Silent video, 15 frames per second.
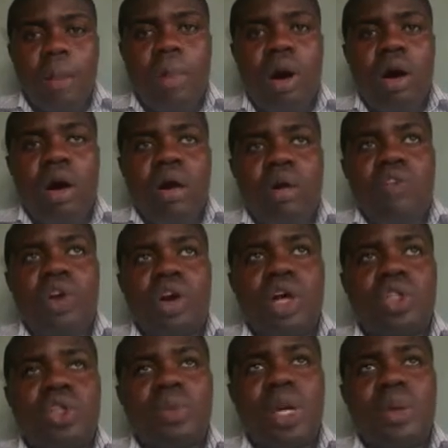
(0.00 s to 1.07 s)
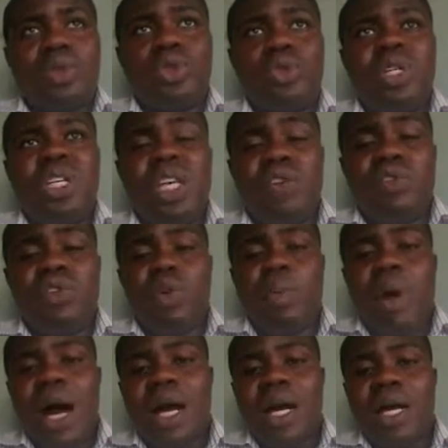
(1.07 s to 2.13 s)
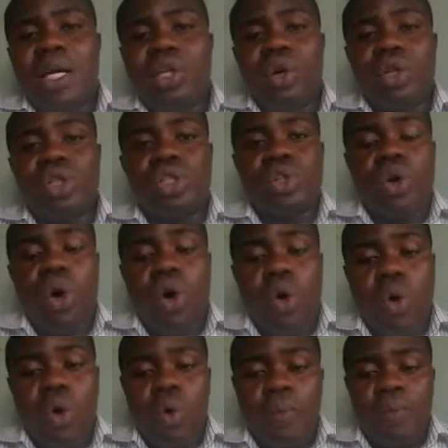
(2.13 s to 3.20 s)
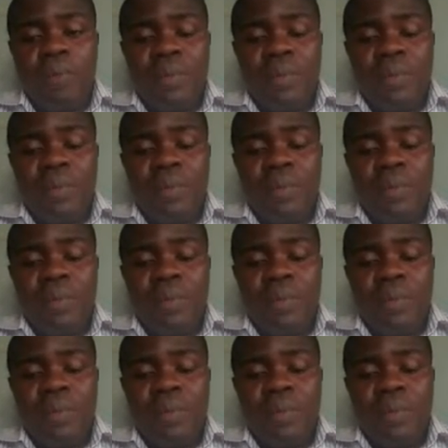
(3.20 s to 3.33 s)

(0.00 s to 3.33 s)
But for us to be able to give you back your score